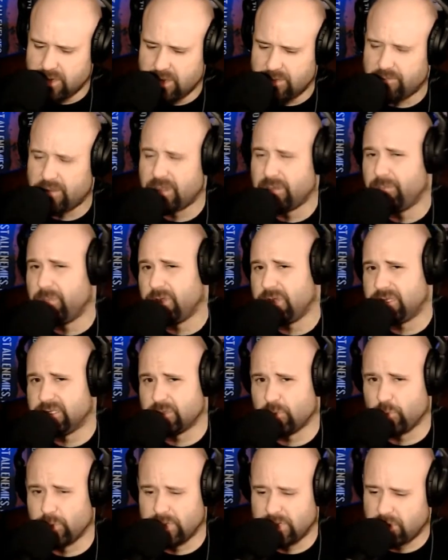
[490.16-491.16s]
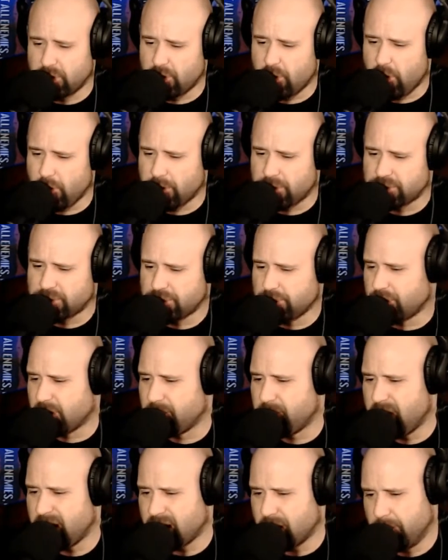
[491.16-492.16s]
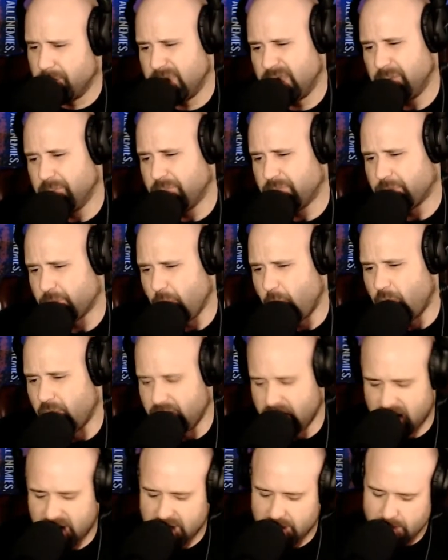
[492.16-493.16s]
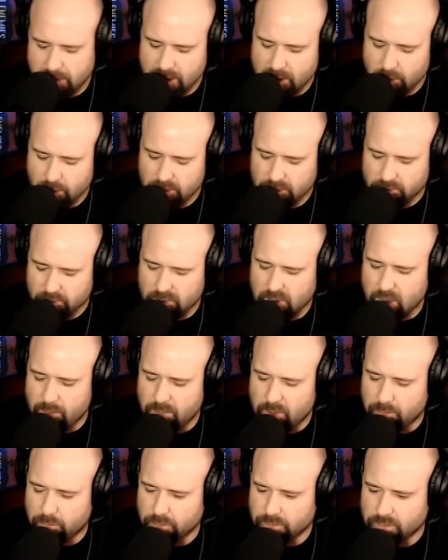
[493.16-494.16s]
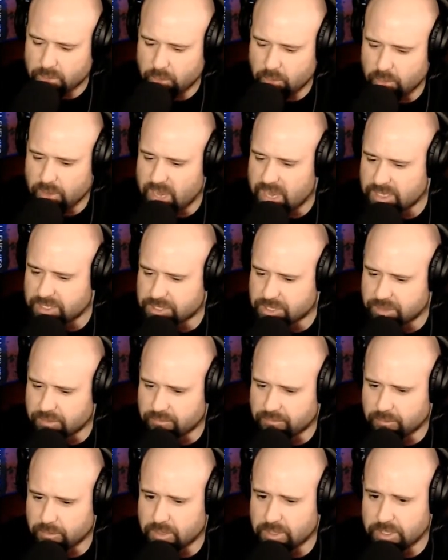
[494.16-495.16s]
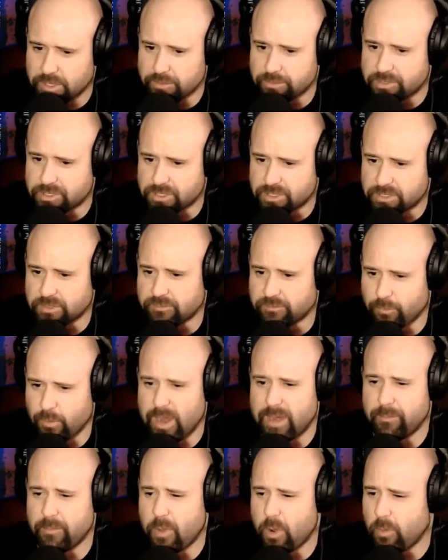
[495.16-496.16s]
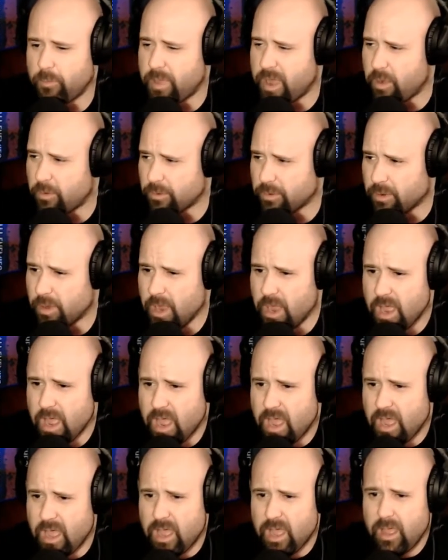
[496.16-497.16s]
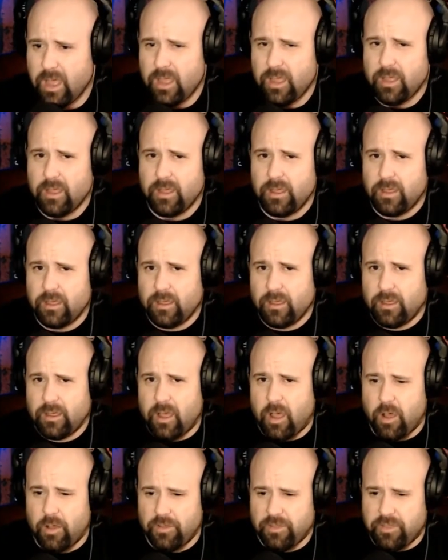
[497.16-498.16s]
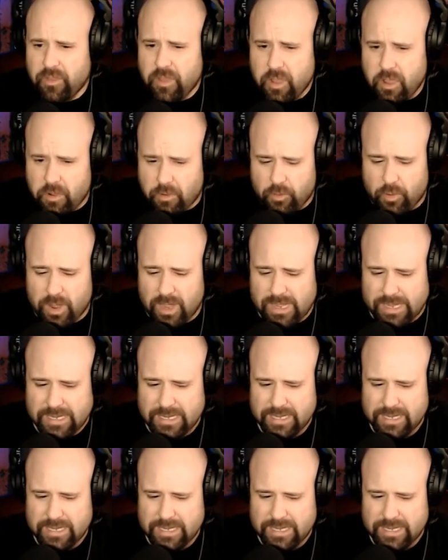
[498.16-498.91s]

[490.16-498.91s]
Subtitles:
If anybody's a really good artist, you could make a meme, throw all that in there, and come up with a creation for the uses of rainbow powder. Although,